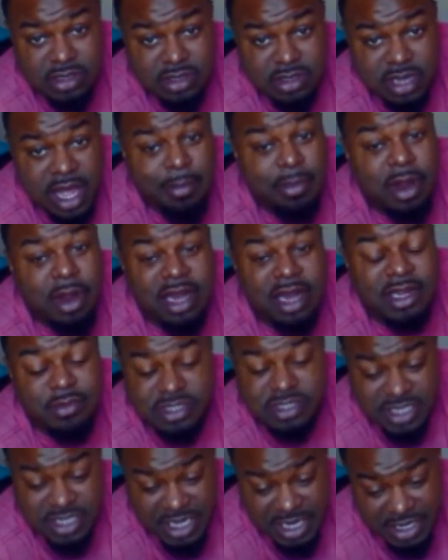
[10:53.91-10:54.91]
I probably was
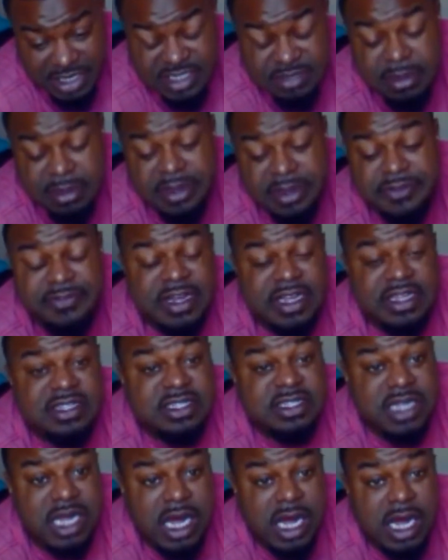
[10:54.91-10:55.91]
singing this motherfucking
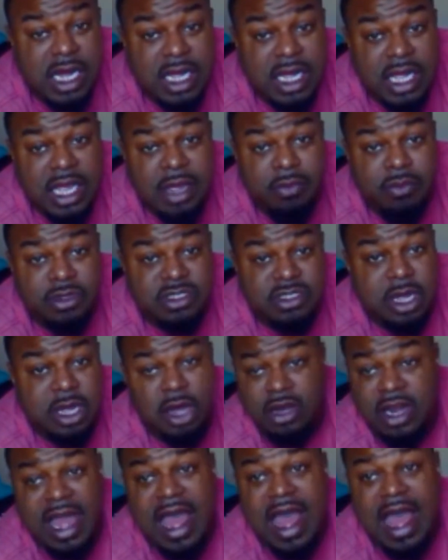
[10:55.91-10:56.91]
song and was
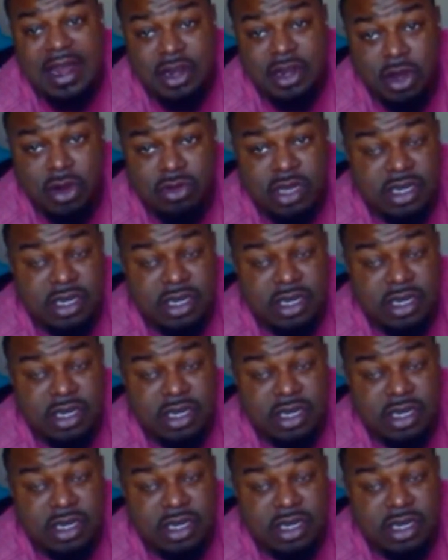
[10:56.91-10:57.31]
on a high note,